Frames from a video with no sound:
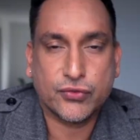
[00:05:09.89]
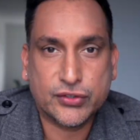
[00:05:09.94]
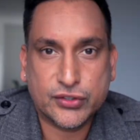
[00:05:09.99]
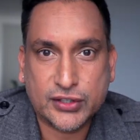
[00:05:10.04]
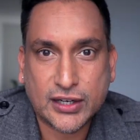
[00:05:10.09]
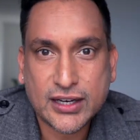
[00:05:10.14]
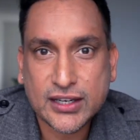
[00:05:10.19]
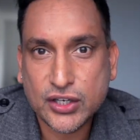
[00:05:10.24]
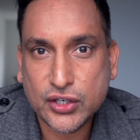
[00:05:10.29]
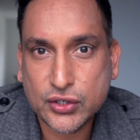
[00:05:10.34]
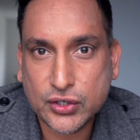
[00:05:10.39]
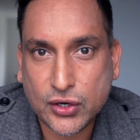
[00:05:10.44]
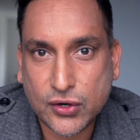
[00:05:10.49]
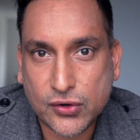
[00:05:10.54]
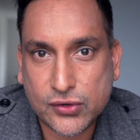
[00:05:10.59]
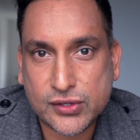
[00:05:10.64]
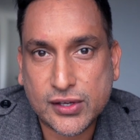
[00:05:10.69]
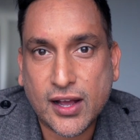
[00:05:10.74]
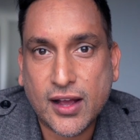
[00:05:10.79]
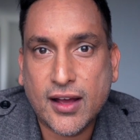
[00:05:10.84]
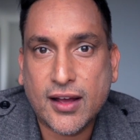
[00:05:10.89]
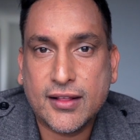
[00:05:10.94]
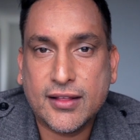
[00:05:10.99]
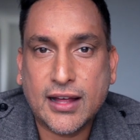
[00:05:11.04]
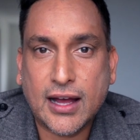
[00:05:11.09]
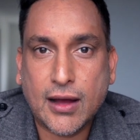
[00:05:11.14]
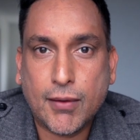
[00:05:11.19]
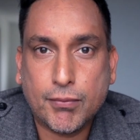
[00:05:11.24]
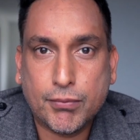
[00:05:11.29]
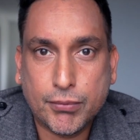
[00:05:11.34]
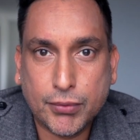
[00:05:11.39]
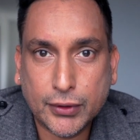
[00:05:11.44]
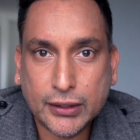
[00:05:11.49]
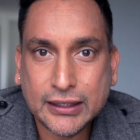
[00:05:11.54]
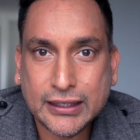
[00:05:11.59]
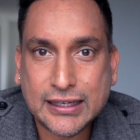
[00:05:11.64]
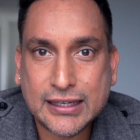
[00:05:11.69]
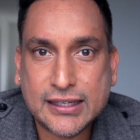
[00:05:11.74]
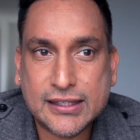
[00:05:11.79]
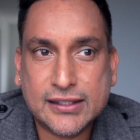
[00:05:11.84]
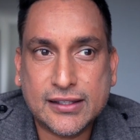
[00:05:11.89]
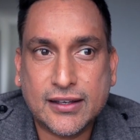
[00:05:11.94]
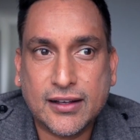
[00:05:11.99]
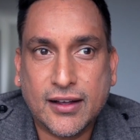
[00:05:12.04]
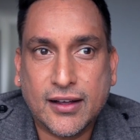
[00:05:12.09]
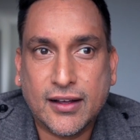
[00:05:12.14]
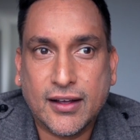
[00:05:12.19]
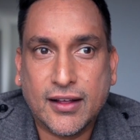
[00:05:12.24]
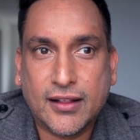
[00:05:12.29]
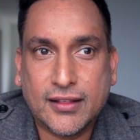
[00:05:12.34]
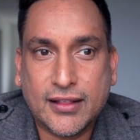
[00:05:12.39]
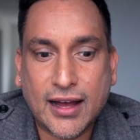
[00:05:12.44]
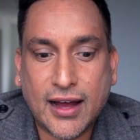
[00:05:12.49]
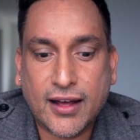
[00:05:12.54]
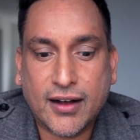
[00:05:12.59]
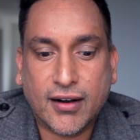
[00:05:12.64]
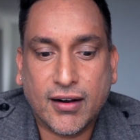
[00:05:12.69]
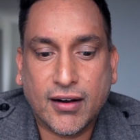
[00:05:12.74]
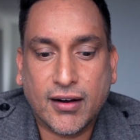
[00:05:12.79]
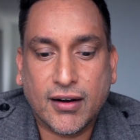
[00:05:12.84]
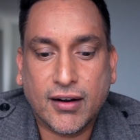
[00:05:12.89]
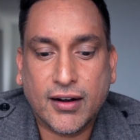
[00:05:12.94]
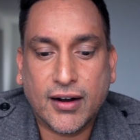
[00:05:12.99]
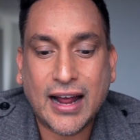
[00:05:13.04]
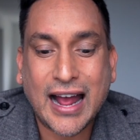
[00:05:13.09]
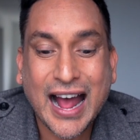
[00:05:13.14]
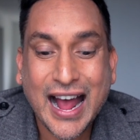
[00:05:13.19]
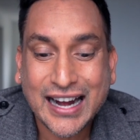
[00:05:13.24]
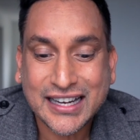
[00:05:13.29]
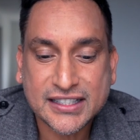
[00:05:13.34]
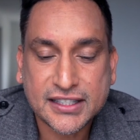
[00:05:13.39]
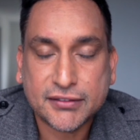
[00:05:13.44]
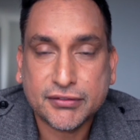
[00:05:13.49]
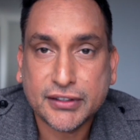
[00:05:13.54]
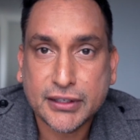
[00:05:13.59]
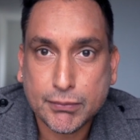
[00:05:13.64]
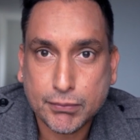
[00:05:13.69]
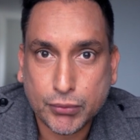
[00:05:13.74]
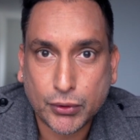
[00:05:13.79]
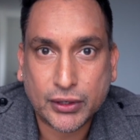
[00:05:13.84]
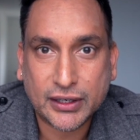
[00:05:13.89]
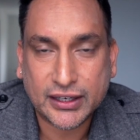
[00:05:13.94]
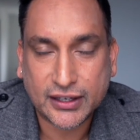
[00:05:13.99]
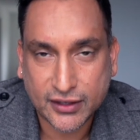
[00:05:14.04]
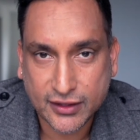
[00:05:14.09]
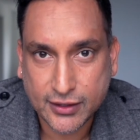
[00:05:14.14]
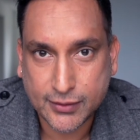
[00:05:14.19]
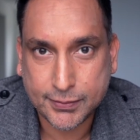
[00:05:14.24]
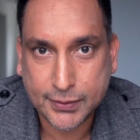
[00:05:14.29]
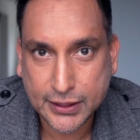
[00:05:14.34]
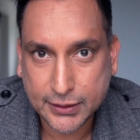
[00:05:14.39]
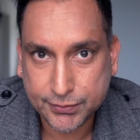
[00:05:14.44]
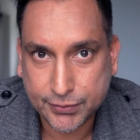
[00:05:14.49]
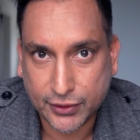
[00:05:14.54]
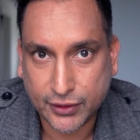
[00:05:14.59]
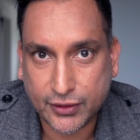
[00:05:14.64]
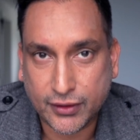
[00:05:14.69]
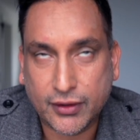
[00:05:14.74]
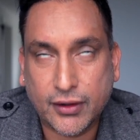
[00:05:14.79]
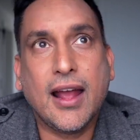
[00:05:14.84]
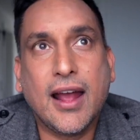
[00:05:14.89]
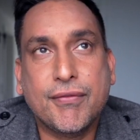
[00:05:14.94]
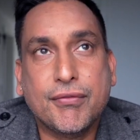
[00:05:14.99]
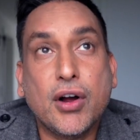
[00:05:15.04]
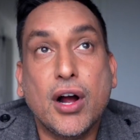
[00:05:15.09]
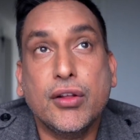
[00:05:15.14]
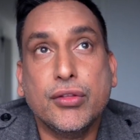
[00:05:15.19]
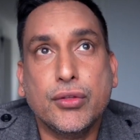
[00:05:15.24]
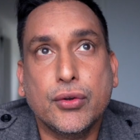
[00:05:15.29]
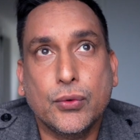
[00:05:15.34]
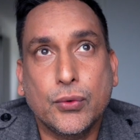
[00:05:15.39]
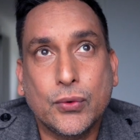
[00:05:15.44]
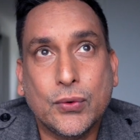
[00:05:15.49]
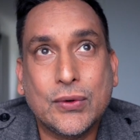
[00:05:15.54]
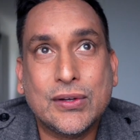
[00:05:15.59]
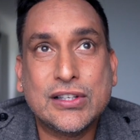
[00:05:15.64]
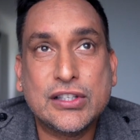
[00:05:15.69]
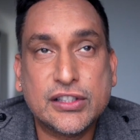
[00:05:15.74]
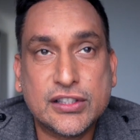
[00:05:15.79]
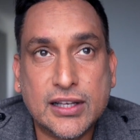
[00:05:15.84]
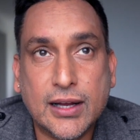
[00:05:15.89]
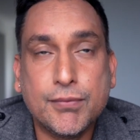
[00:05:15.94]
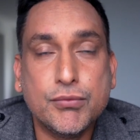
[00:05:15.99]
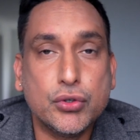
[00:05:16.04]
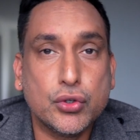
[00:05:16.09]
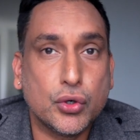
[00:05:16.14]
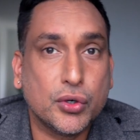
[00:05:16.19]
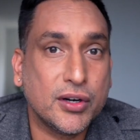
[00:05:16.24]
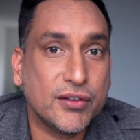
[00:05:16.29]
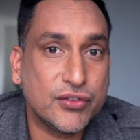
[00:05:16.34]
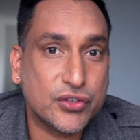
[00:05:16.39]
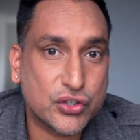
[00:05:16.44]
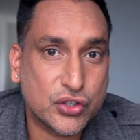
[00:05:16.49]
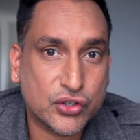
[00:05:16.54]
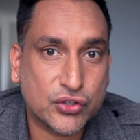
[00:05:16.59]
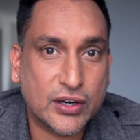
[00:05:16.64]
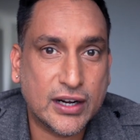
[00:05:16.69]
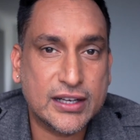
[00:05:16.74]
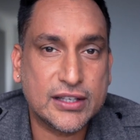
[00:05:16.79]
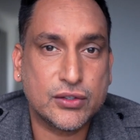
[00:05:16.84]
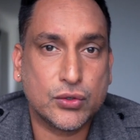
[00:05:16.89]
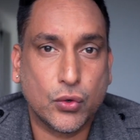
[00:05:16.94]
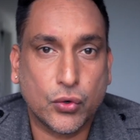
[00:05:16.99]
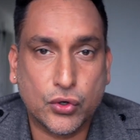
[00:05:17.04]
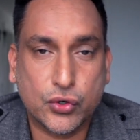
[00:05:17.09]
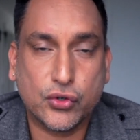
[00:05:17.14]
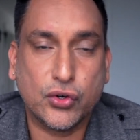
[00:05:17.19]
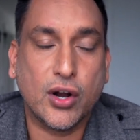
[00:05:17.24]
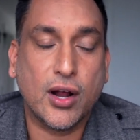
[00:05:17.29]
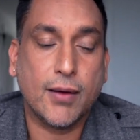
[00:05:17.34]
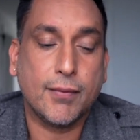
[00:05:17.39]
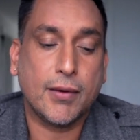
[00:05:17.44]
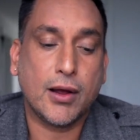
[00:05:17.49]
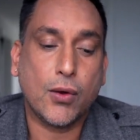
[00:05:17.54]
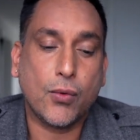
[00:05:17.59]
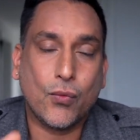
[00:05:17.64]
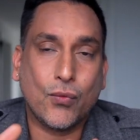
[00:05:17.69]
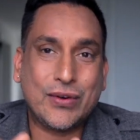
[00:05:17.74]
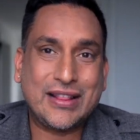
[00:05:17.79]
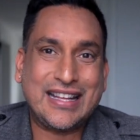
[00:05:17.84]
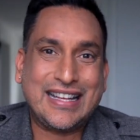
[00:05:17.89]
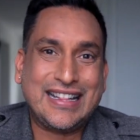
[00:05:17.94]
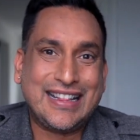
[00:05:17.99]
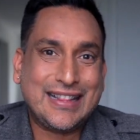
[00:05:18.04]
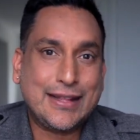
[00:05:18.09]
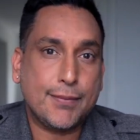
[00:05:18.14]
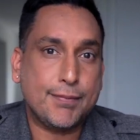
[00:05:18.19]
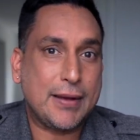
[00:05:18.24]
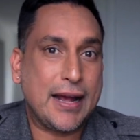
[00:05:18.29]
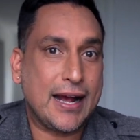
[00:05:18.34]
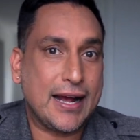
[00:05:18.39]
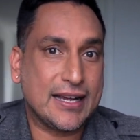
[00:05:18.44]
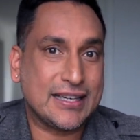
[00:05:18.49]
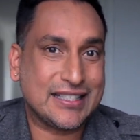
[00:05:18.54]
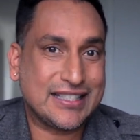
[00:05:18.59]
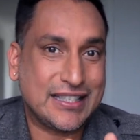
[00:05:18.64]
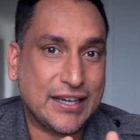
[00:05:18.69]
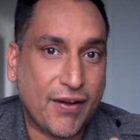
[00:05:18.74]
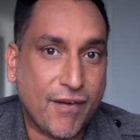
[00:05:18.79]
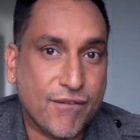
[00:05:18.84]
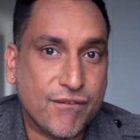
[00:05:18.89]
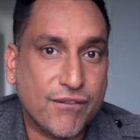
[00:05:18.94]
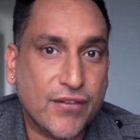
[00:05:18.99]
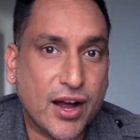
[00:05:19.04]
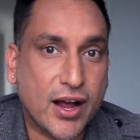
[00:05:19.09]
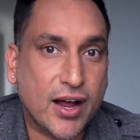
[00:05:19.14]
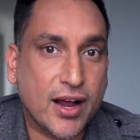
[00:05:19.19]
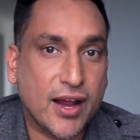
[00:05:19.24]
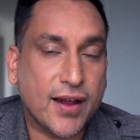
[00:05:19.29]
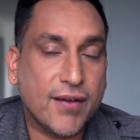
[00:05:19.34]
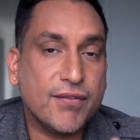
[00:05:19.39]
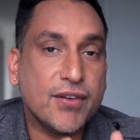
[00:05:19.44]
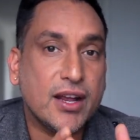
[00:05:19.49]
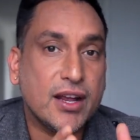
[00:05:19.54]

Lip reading: Study shows that bullies that are actively bullying other people have gone through some sort of stress or trauma within the past 5